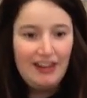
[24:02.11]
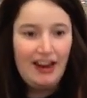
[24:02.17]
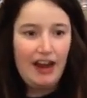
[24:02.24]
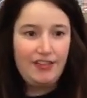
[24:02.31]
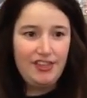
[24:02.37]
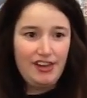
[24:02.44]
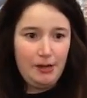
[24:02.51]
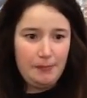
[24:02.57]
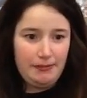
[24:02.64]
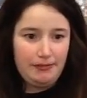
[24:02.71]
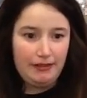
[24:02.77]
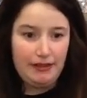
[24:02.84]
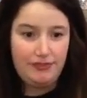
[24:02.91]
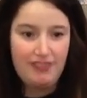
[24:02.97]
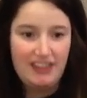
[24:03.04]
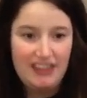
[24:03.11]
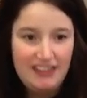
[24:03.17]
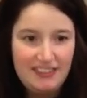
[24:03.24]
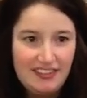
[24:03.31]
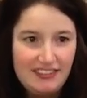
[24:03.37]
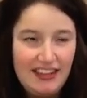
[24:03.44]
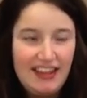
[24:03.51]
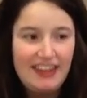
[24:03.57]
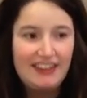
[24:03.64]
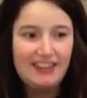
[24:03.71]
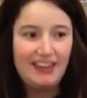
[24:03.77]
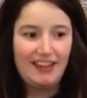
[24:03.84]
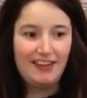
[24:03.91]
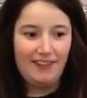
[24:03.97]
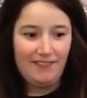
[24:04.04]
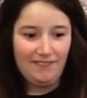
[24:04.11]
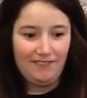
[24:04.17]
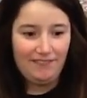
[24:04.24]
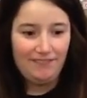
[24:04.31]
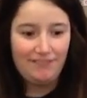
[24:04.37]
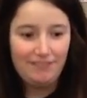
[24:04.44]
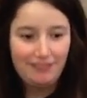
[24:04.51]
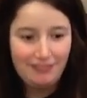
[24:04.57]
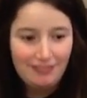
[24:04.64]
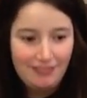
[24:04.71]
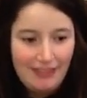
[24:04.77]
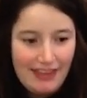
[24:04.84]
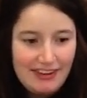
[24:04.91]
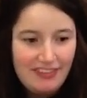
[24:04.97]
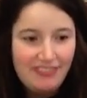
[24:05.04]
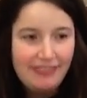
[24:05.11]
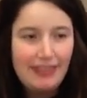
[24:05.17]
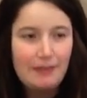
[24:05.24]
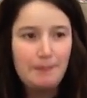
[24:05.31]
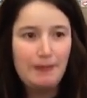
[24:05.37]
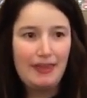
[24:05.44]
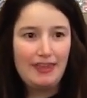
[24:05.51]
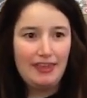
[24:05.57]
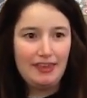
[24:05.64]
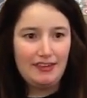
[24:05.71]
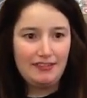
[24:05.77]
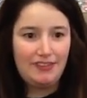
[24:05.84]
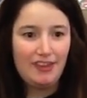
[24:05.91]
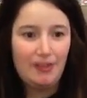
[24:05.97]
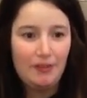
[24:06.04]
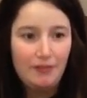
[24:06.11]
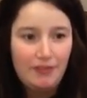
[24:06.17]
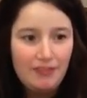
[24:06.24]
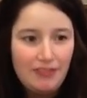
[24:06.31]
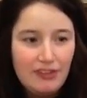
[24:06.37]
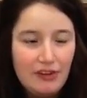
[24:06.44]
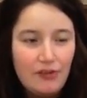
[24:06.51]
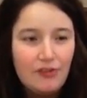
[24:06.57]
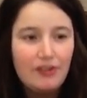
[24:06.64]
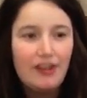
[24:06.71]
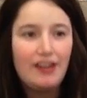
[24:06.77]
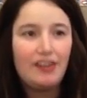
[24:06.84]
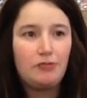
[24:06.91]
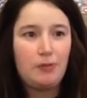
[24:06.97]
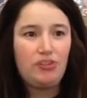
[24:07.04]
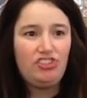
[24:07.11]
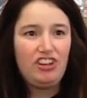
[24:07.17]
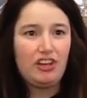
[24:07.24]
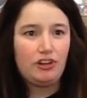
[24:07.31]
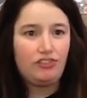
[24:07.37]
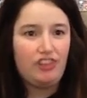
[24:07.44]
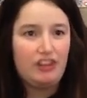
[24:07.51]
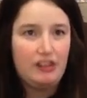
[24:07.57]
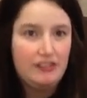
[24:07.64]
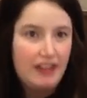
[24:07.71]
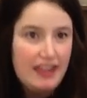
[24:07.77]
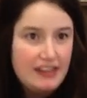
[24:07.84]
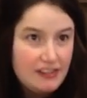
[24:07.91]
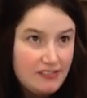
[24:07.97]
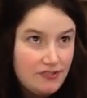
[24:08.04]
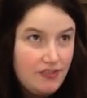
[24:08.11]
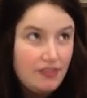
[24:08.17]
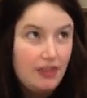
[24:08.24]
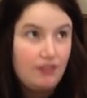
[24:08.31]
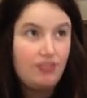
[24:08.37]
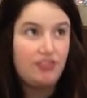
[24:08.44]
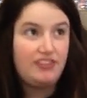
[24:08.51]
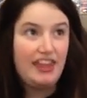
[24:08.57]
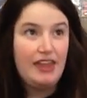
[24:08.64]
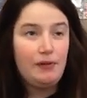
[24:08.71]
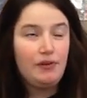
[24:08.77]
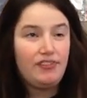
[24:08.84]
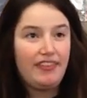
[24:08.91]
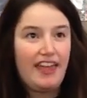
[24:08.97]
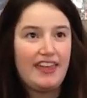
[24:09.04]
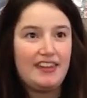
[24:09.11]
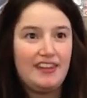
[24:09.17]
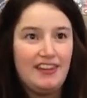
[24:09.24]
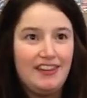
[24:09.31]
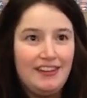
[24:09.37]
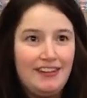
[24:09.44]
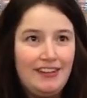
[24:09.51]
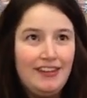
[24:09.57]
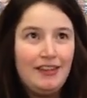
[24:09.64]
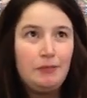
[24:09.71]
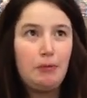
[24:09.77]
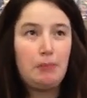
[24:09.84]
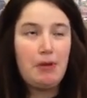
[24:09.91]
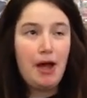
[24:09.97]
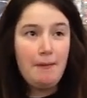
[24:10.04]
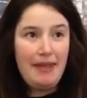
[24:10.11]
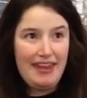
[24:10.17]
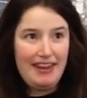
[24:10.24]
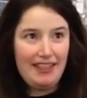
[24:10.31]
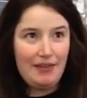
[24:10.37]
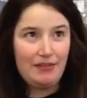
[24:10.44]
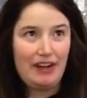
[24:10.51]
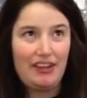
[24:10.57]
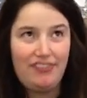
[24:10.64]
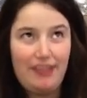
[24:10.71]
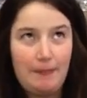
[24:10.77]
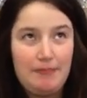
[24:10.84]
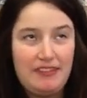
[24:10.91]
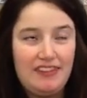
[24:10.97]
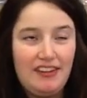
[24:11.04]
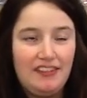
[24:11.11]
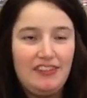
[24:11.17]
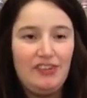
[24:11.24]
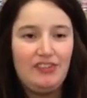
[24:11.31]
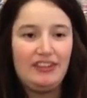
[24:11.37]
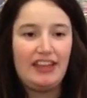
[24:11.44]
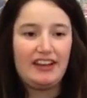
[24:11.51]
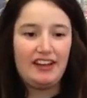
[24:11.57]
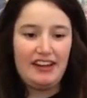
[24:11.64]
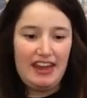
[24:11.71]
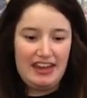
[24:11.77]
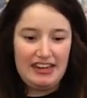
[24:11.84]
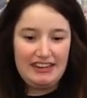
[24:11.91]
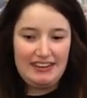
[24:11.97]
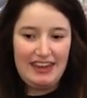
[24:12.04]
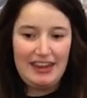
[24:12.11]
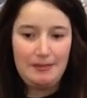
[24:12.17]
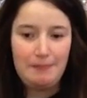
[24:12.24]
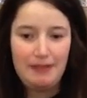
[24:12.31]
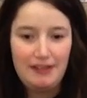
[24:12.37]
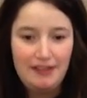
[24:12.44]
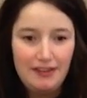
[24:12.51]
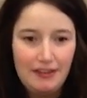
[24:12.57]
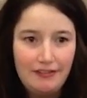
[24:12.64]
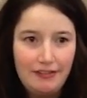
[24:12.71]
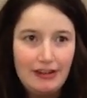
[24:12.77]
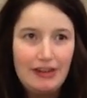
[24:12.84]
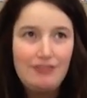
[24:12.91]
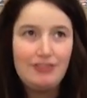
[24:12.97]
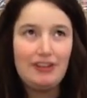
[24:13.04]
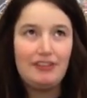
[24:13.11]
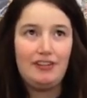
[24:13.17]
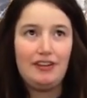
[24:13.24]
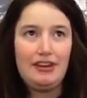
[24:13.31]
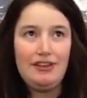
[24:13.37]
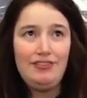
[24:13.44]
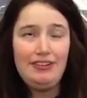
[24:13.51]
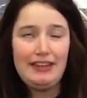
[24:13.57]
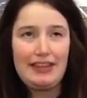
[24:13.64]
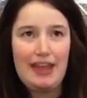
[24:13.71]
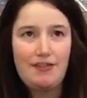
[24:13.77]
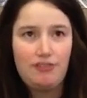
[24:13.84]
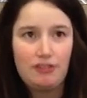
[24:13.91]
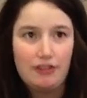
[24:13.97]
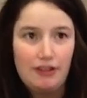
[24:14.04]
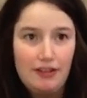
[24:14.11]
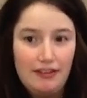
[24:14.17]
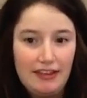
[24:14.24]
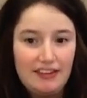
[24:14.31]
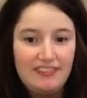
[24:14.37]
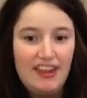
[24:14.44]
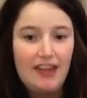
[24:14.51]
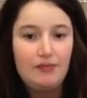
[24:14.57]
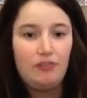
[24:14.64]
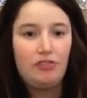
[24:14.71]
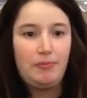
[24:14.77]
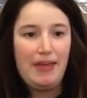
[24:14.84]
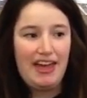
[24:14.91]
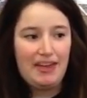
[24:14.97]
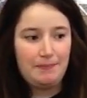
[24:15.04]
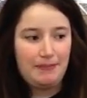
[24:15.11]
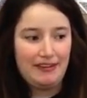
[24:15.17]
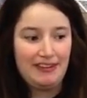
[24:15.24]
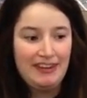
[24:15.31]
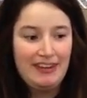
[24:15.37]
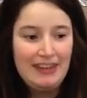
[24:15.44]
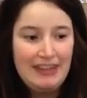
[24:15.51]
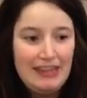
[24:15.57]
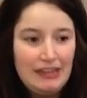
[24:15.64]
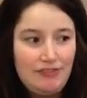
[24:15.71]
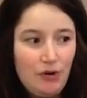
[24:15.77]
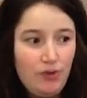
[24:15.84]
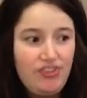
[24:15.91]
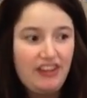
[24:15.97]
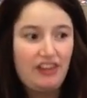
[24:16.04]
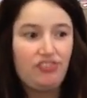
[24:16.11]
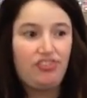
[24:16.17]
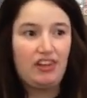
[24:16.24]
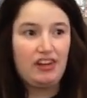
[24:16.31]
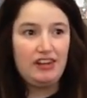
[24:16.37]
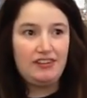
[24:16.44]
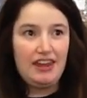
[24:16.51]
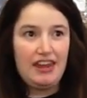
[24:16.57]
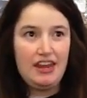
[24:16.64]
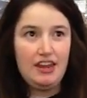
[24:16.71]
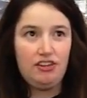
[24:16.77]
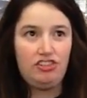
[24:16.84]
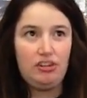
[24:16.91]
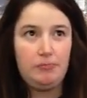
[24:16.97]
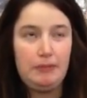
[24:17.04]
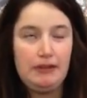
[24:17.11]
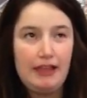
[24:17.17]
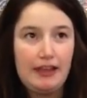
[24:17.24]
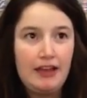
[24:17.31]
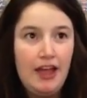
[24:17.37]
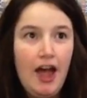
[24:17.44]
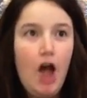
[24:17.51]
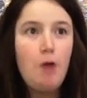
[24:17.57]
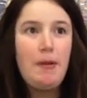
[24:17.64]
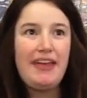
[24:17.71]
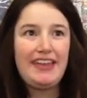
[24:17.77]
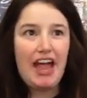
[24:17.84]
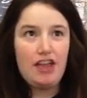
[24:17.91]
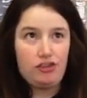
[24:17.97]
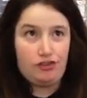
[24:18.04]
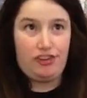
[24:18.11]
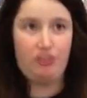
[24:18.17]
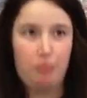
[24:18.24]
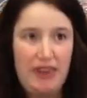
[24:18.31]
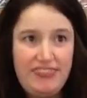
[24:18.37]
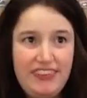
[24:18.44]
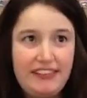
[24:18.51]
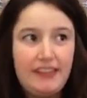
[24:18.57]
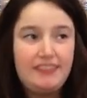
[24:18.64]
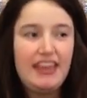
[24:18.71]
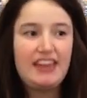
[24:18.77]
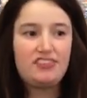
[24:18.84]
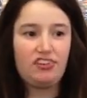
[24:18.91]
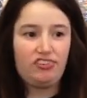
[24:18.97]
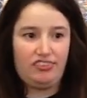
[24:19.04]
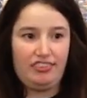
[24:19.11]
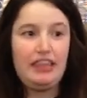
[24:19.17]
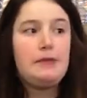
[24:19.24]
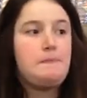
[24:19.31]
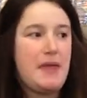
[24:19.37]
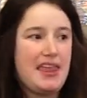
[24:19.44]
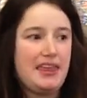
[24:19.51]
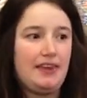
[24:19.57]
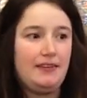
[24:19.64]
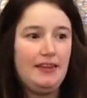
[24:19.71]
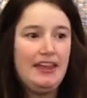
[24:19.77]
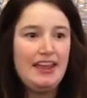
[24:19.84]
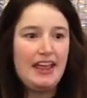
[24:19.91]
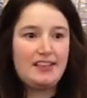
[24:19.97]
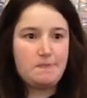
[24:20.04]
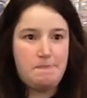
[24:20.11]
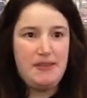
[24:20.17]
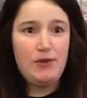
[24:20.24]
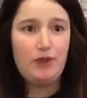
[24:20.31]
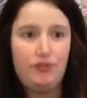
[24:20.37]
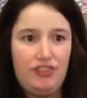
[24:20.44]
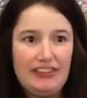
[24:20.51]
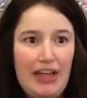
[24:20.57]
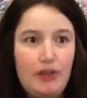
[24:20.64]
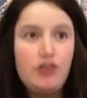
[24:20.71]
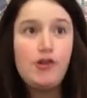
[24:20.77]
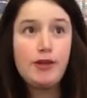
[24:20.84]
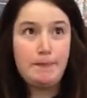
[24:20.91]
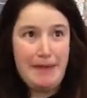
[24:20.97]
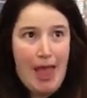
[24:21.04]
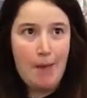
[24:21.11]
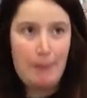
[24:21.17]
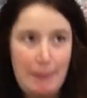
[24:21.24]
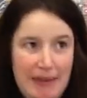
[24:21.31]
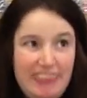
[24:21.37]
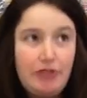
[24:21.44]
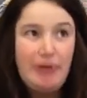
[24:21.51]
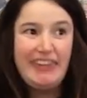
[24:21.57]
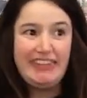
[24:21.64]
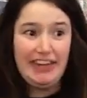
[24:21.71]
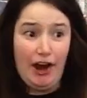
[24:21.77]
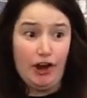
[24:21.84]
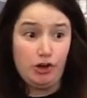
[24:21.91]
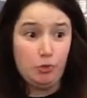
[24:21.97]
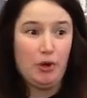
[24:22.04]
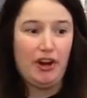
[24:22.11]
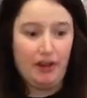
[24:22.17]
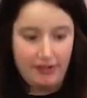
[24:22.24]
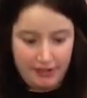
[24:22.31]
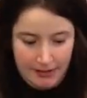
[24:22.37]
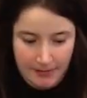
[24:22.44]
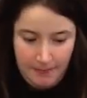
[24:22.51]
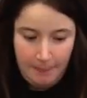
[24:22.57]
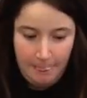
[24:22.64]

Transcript: I thought it'd be really funny to, like, sleep until noon, especially on a sunny day, because if the day was, like, my mom hated it when I slept until noon, like, on any day, but, or even, like, after, like, 10 was bad, but if it was, like, a sunny day, she'd be like, oh, my God, you're just wasting the day just sleeping, and it's beautiful out, you could be helping me doing yard work!